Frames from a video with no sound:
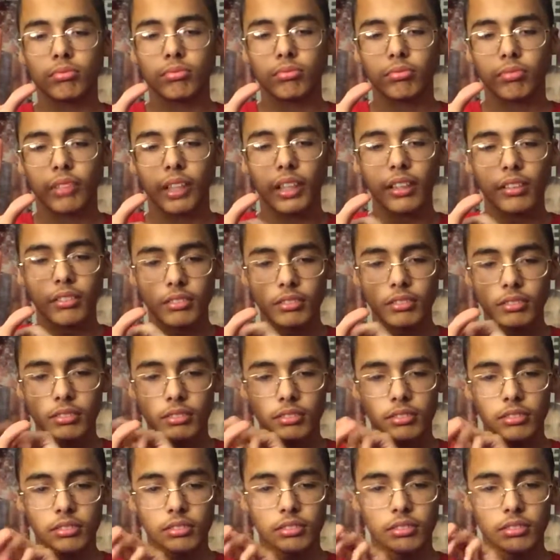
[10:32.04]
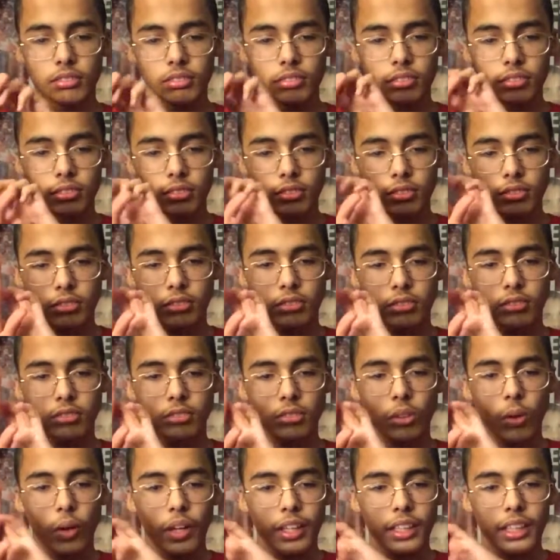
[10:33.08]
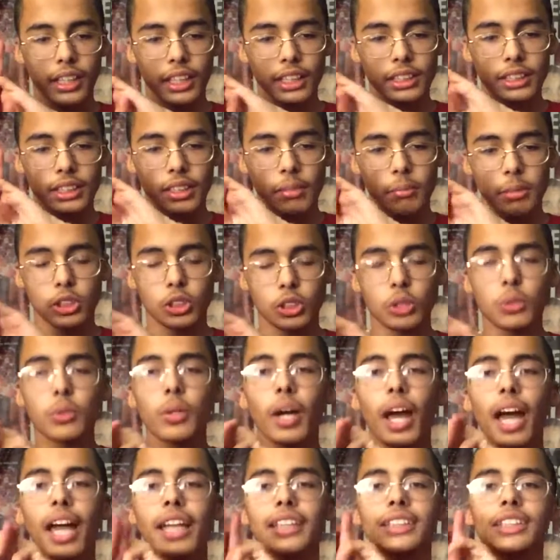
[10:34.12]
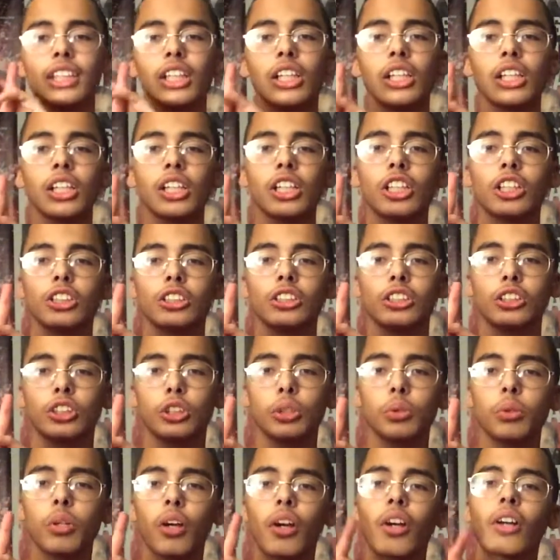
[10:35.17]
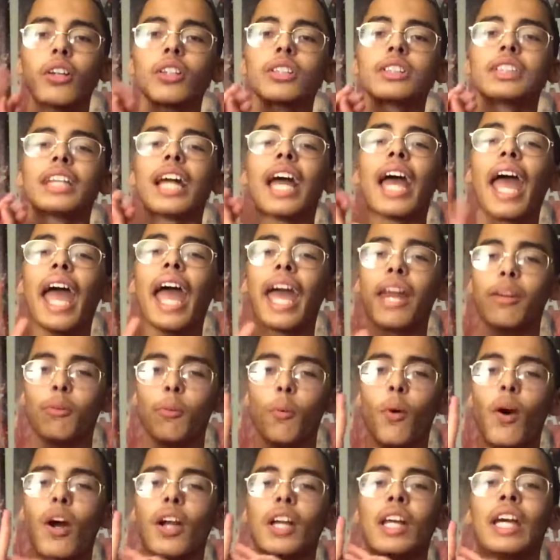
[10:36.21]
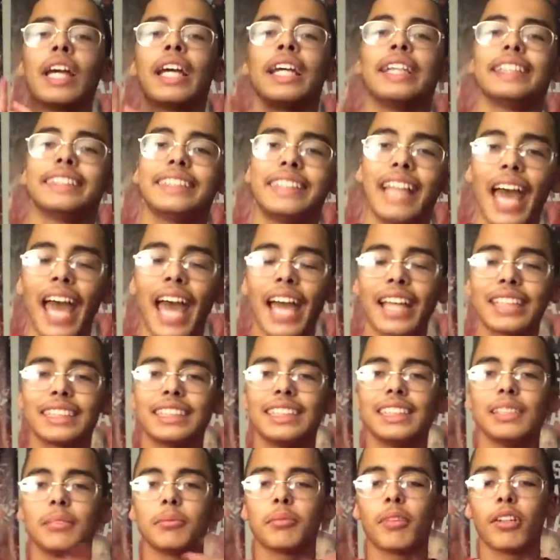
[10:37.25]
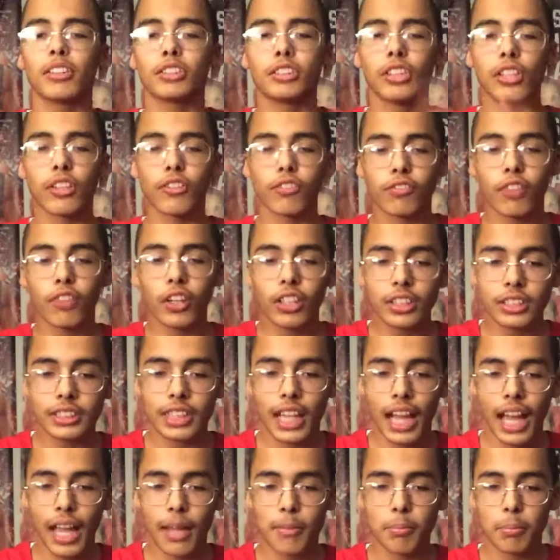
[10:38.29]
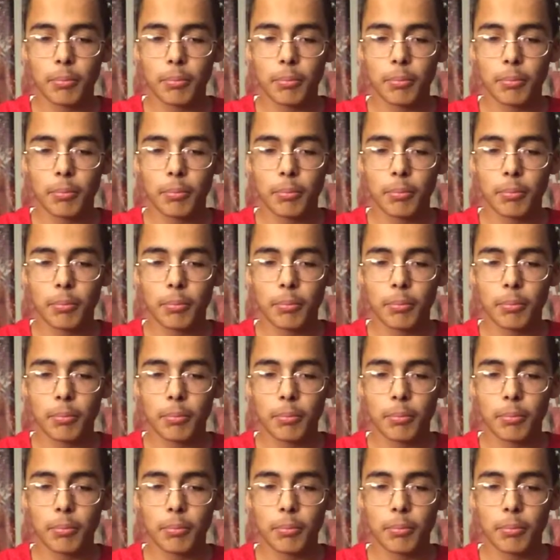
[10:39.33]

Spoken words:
right? No, I think it's gonna be 2 guys, 2 girls, and 1 tag team. So the first guy I'm